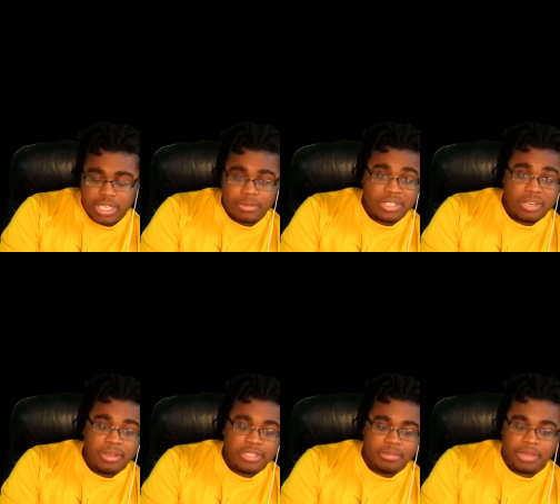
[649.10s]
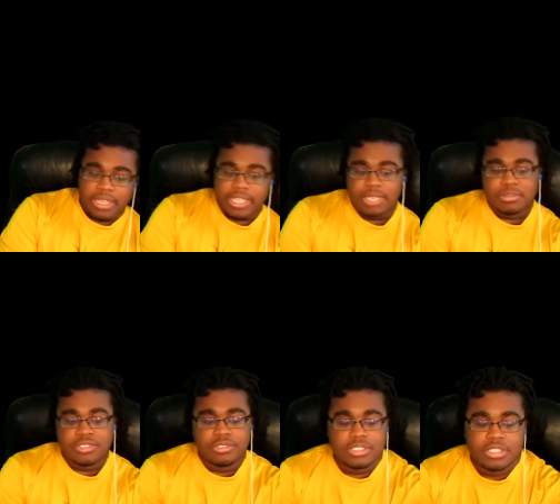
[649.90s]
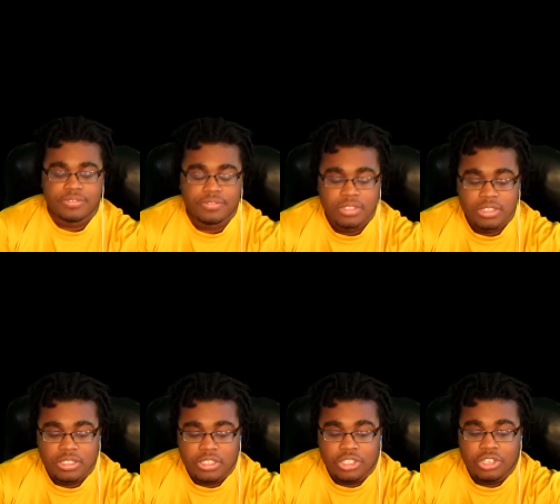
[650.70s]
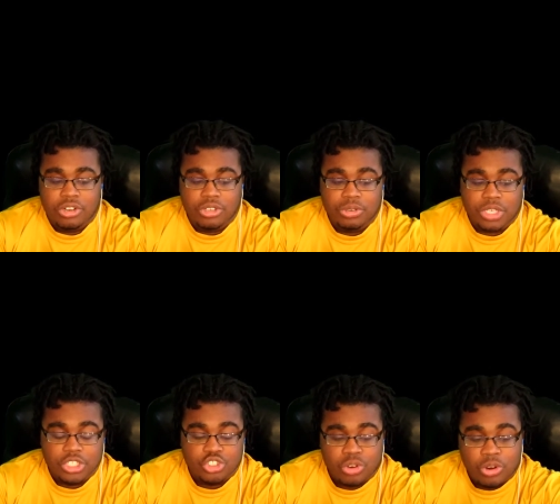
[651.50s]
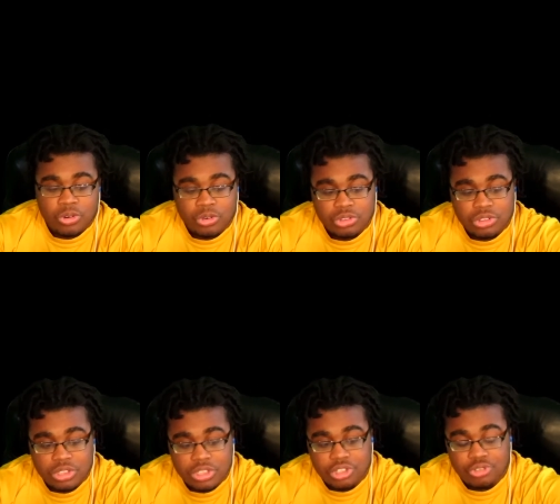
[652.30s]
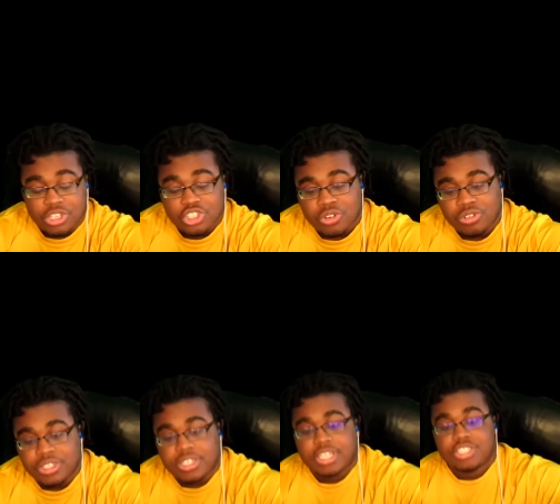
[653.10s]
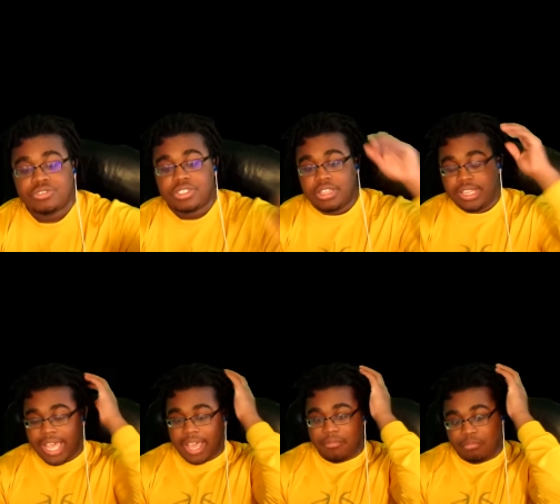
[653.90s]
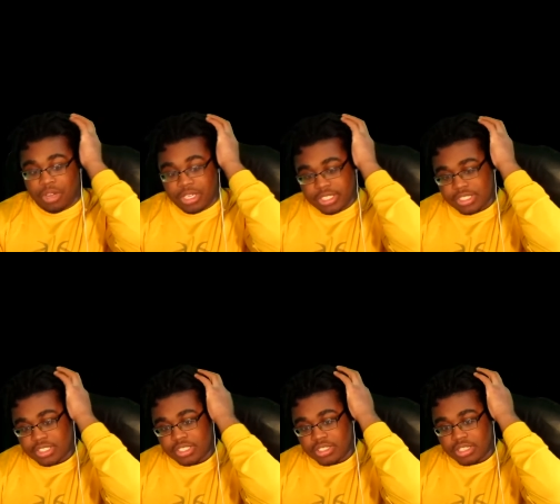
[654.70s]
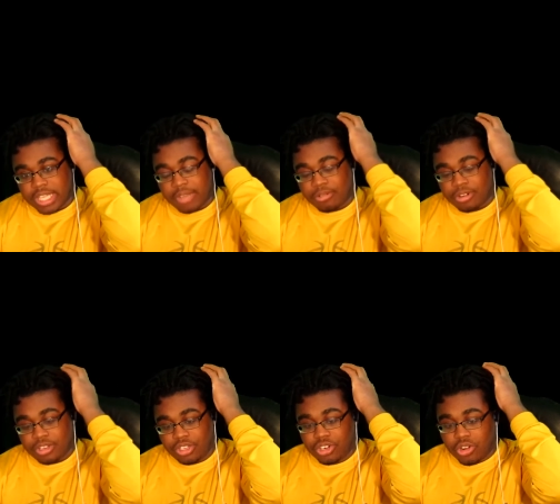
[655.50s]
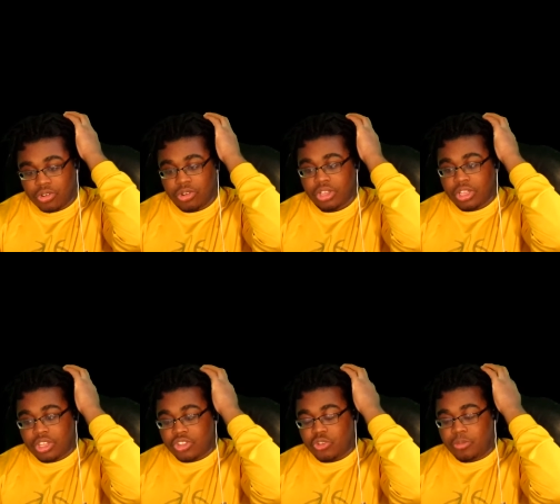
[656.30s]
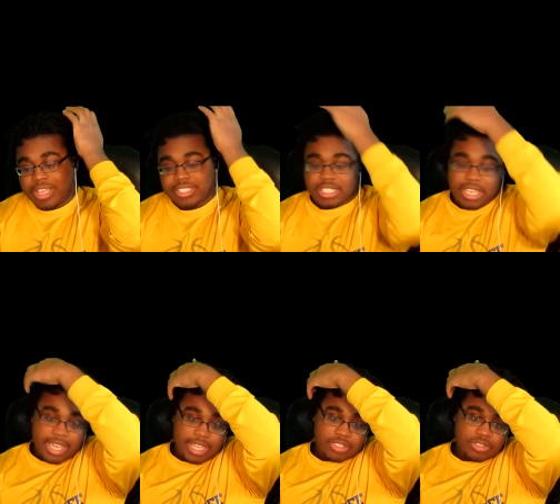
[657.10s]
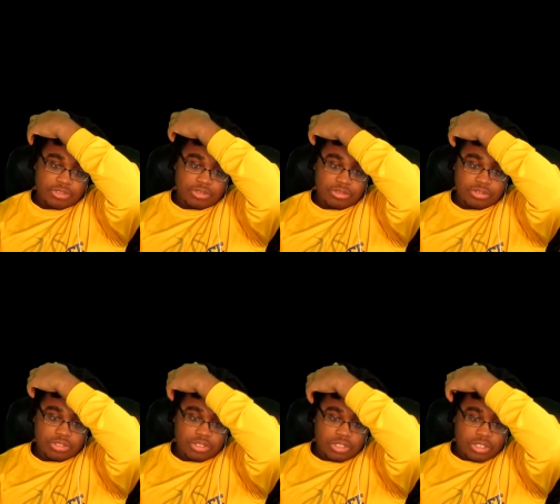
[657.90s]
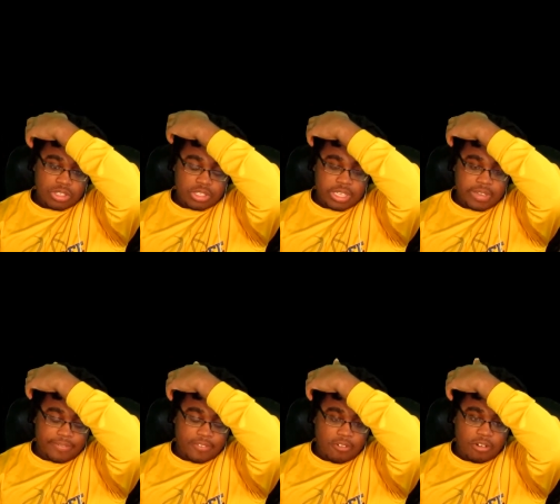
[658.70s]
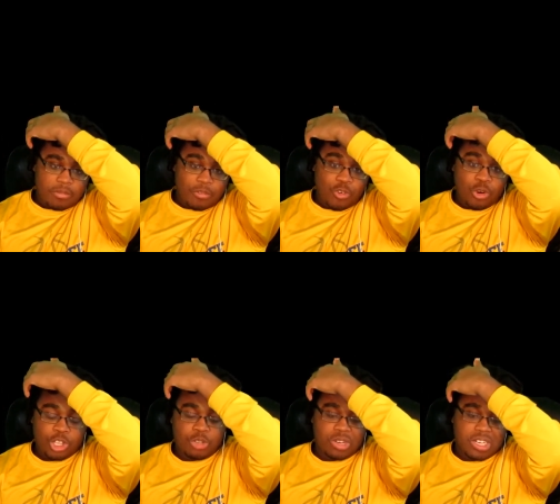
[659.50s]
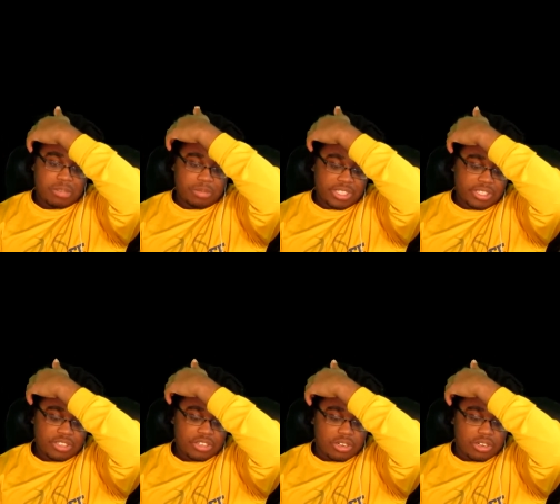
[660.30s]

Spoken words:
And it was all about the mind games too, because if you control your country that much, they were you basically had to conform or you were going to be